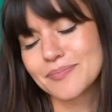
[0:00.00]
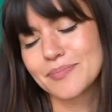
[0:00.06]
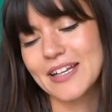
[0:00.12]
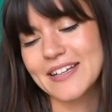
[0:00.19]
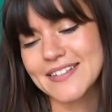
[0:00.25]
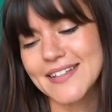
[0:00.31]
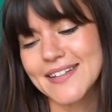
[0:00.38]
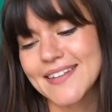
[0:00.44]

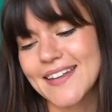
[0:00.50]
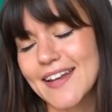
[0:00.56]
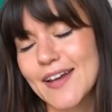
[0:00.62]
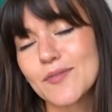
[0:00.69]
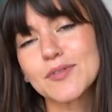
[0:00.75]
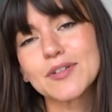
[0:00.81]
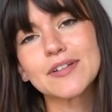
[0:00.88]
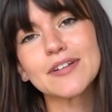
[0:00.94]
places that
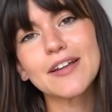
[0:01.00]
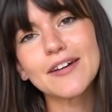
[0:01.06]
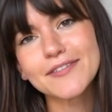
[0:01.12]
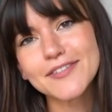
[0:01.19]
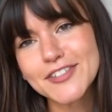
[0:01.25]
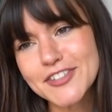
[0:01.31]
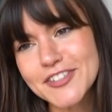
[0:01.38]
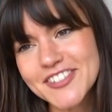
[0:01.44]
I would
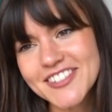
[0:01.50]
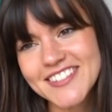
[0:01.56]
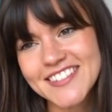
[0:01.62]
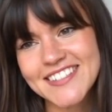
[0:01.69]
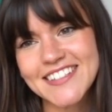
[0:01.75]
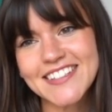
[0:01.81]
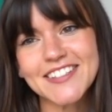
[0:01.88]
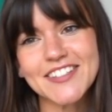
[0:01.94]
love to
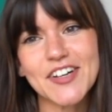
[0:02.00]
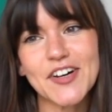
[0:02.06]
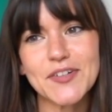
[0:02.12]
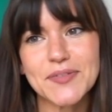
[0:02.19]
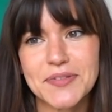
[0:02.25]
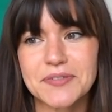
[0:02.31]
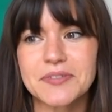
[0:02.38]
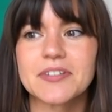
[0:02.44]
still
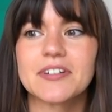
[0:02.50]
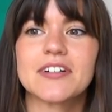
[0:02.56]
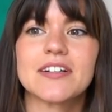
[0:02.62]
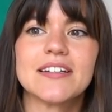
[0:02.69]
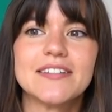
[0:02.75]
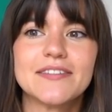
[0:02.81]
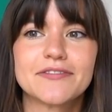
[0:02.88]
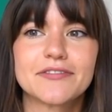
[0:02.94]
go to
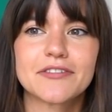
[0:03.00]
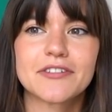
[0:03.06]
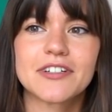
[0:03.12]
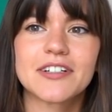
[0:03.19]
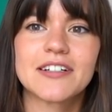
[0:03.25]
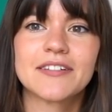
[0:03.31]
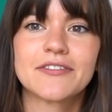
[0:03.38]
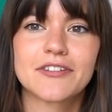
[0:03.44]
or live
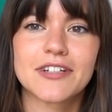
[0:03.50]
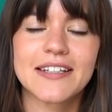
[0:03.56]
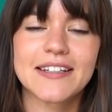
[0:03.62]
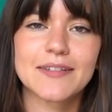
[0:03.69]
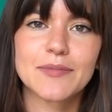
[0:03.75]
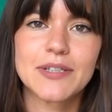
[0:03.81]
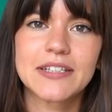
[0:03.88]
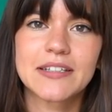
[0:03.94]
for a
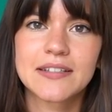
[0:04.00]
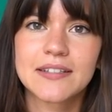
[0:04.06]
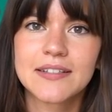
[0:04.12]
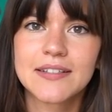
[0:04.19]
little bit.